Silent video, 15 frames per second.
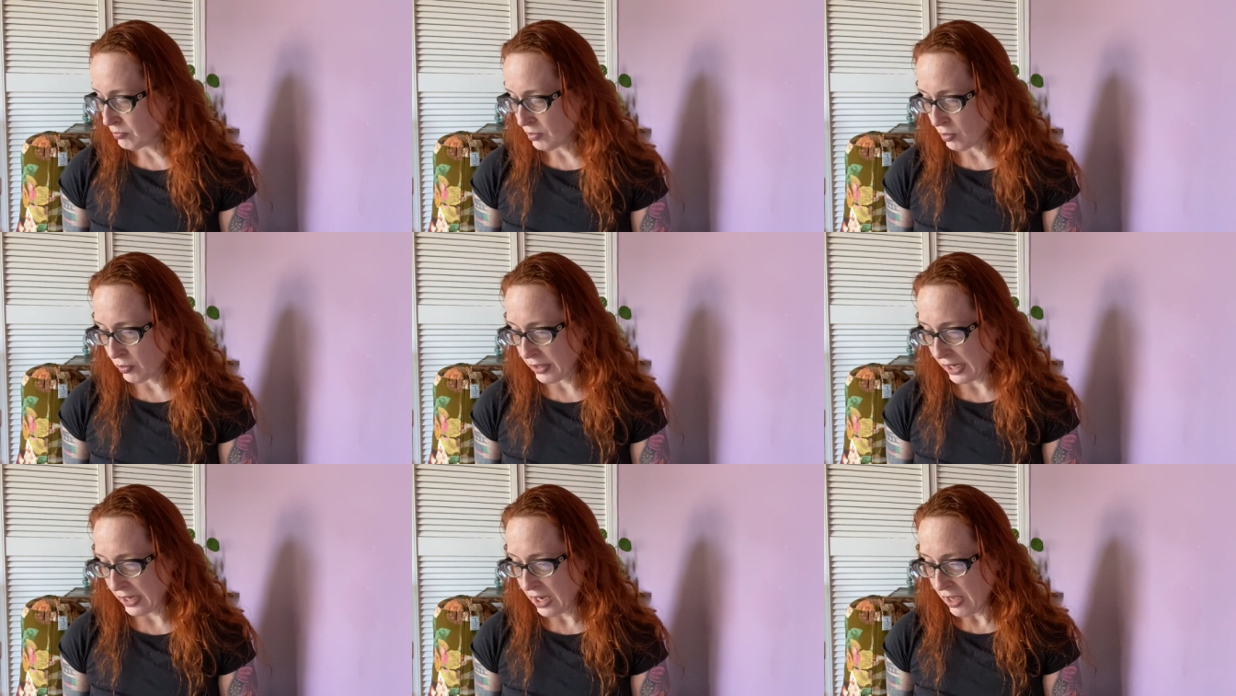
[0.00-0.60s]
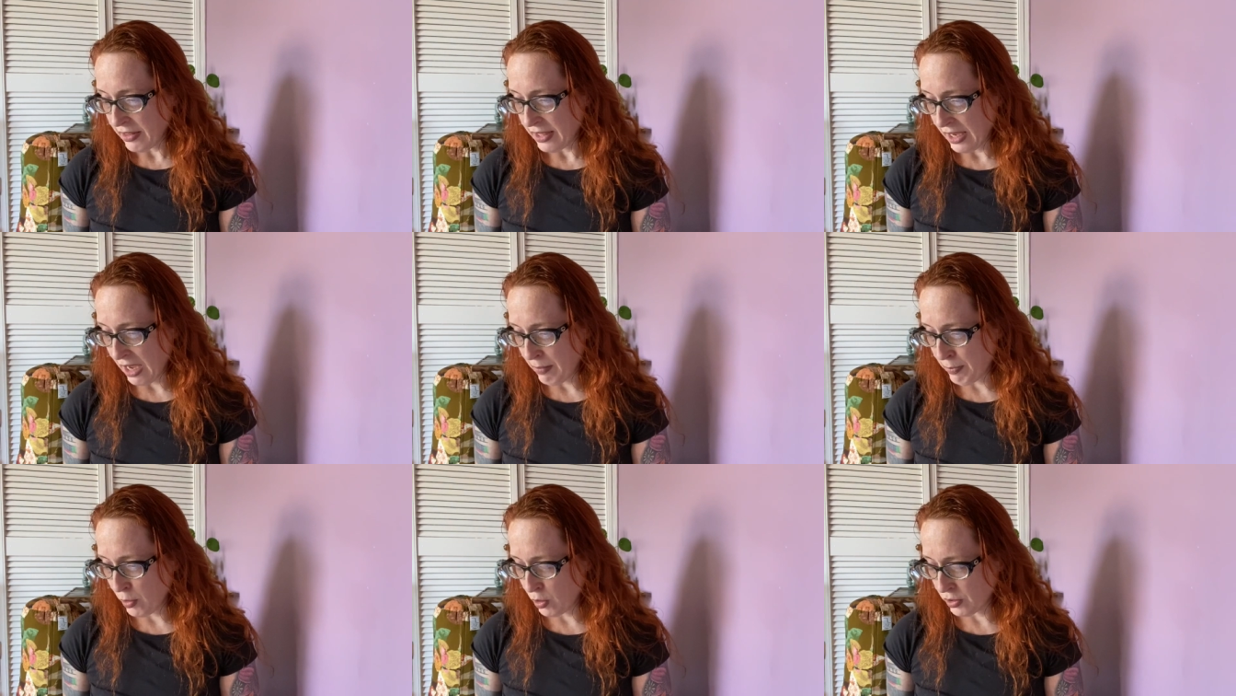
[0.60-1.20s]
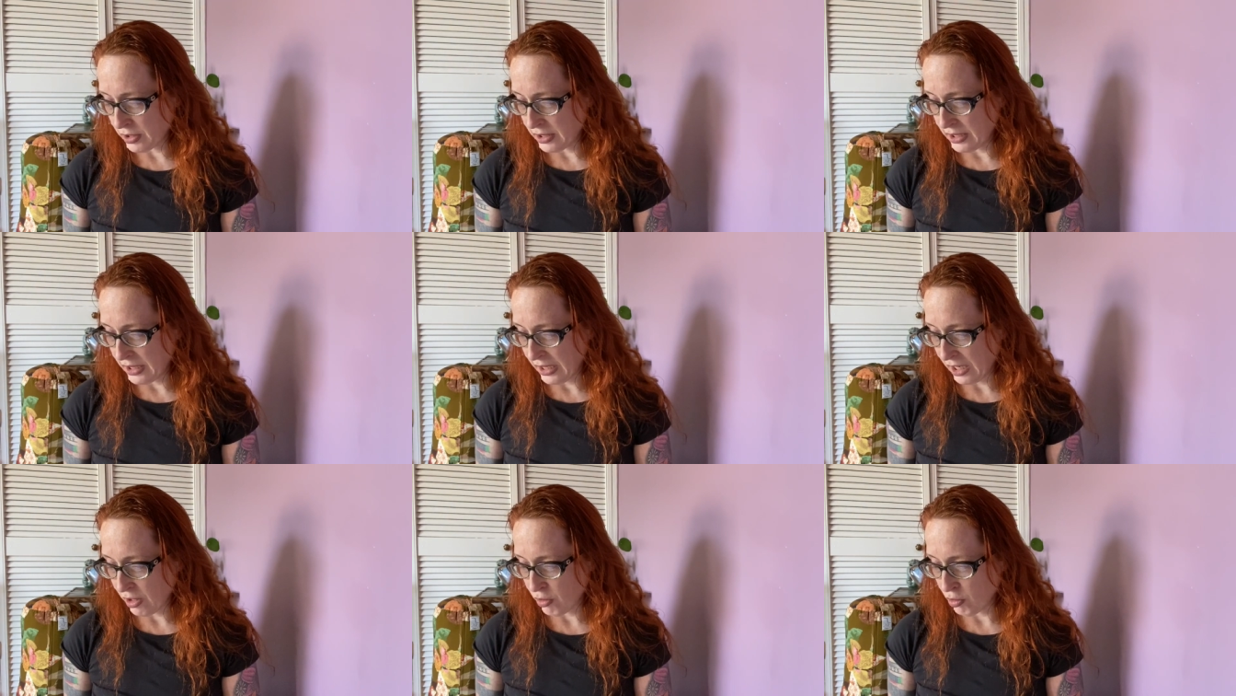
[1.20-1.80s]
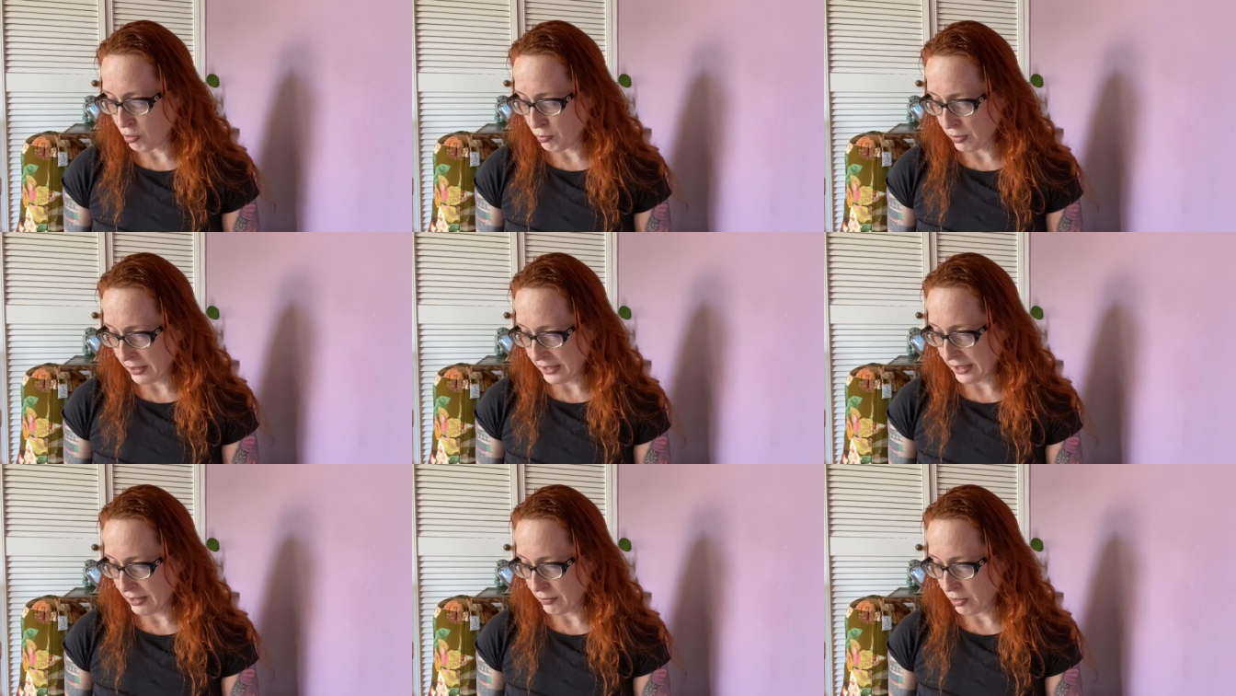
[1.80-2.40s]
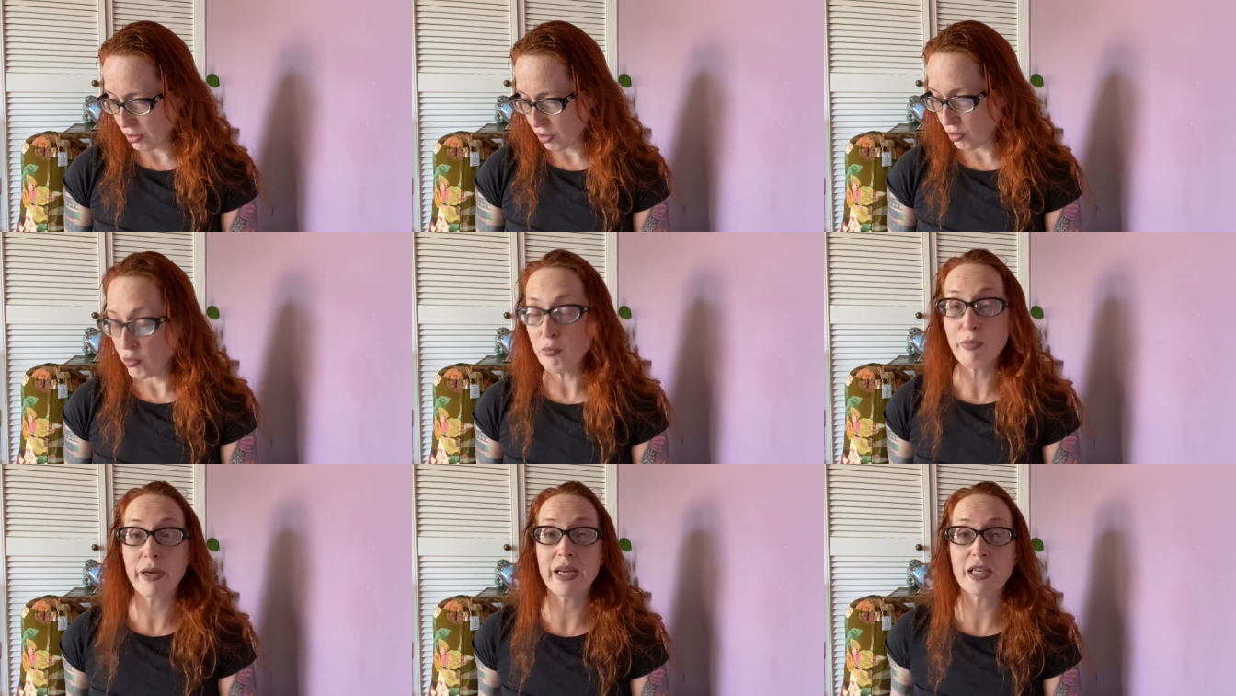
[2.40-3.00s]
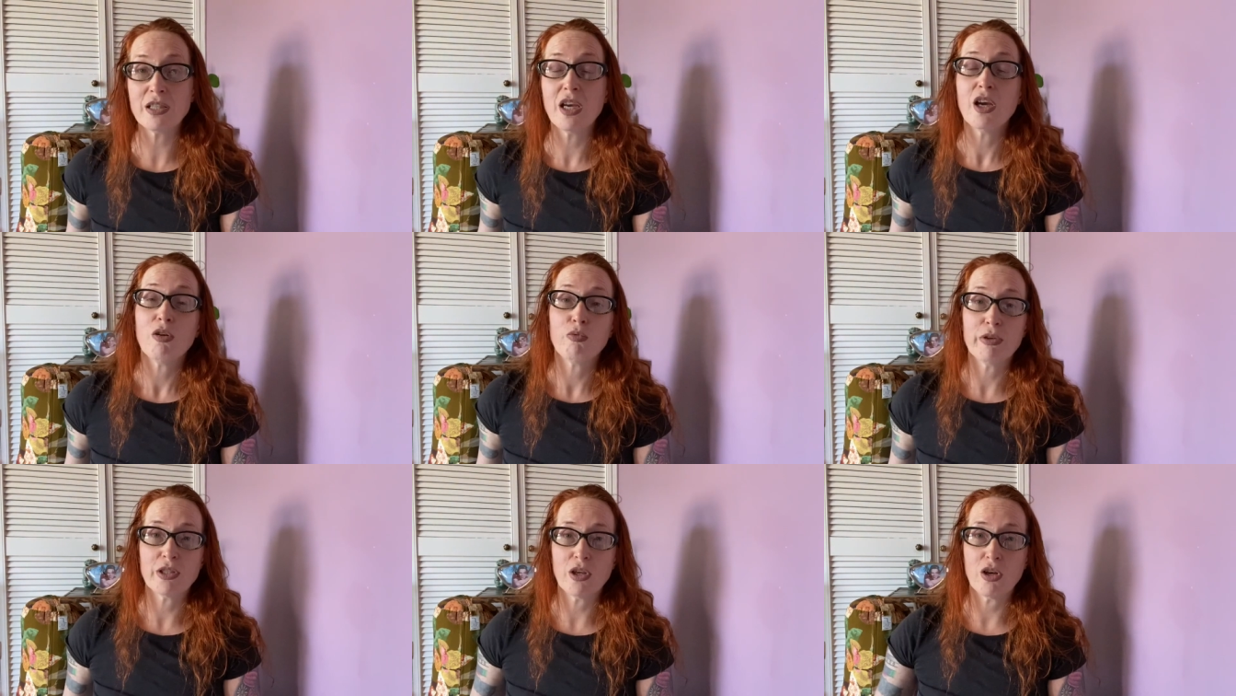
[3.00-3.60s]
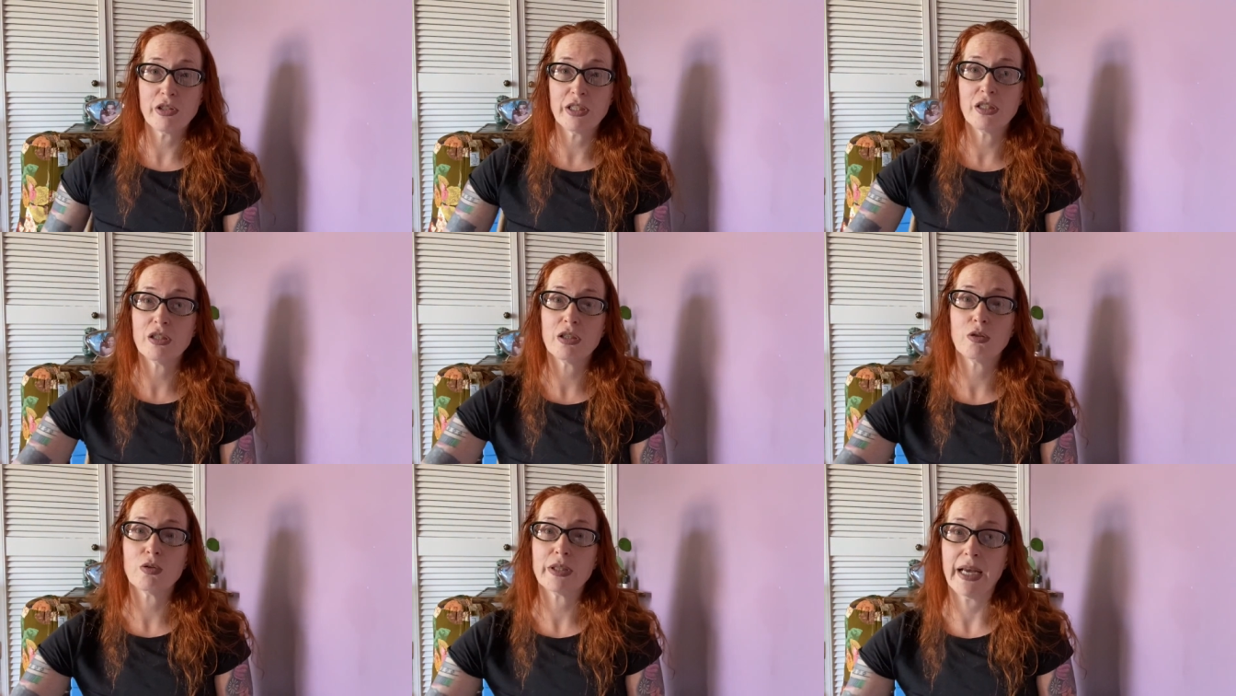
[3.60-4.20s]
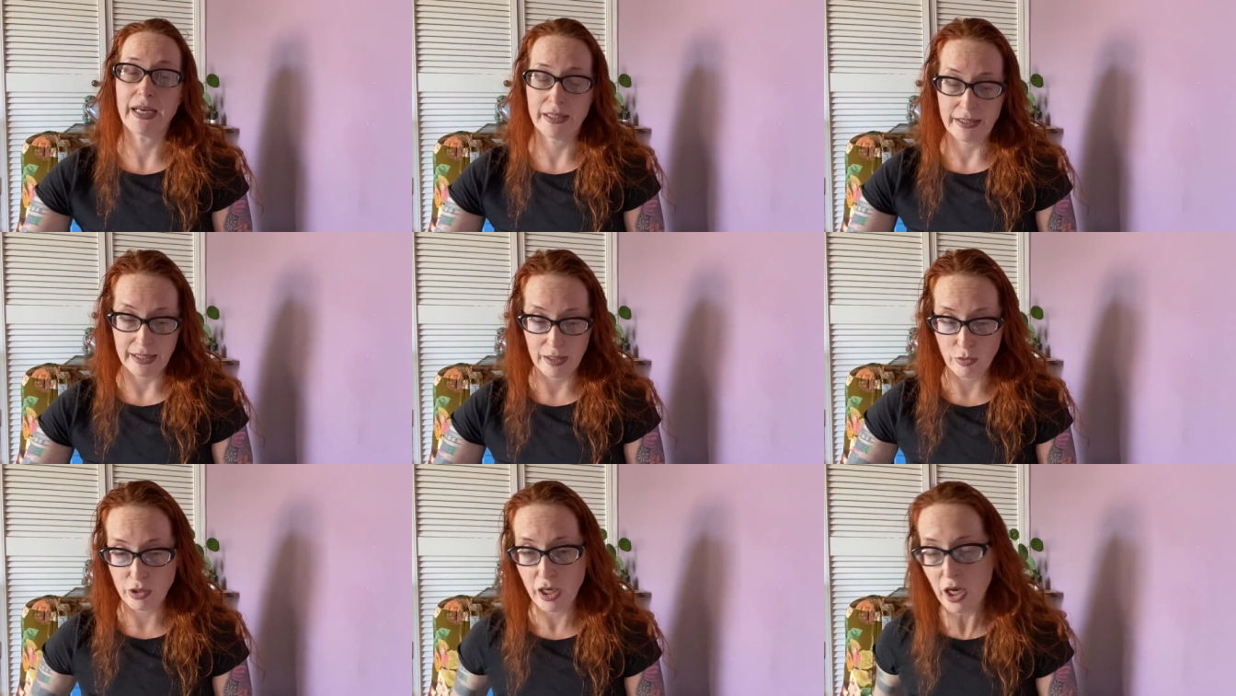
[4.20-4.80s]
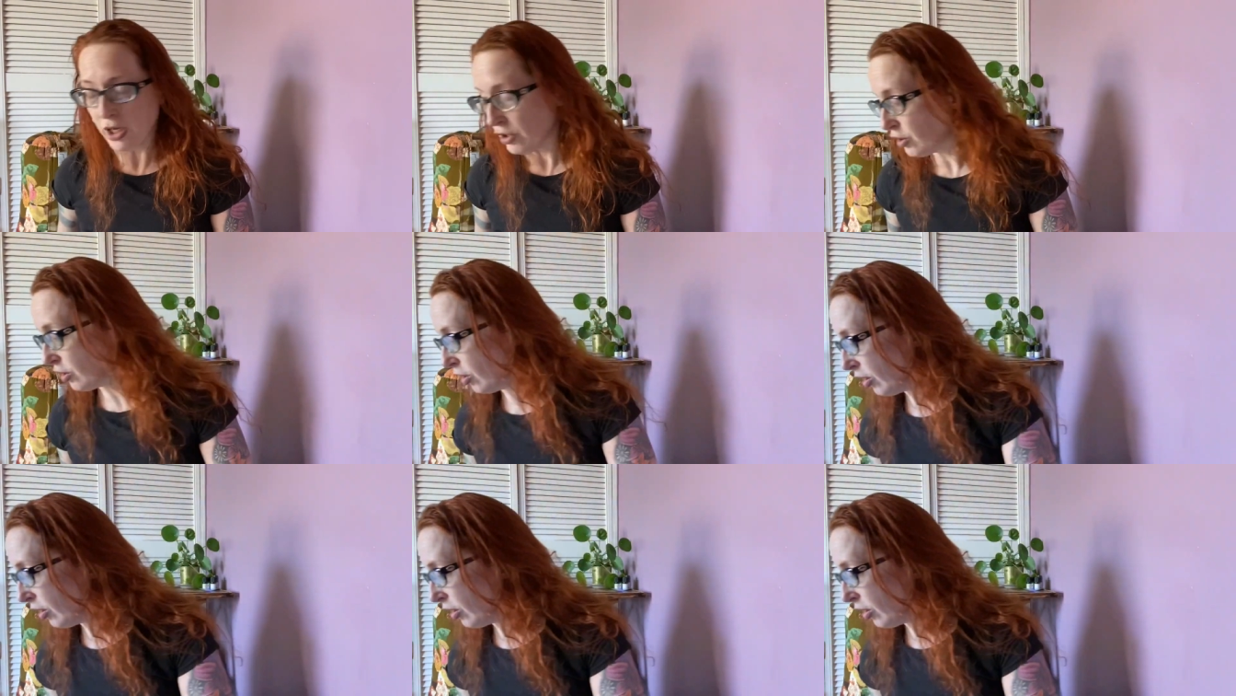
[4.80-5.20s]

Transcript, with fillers: Okay, they are posted in our group, play, group page, resourcing tools, handouts. So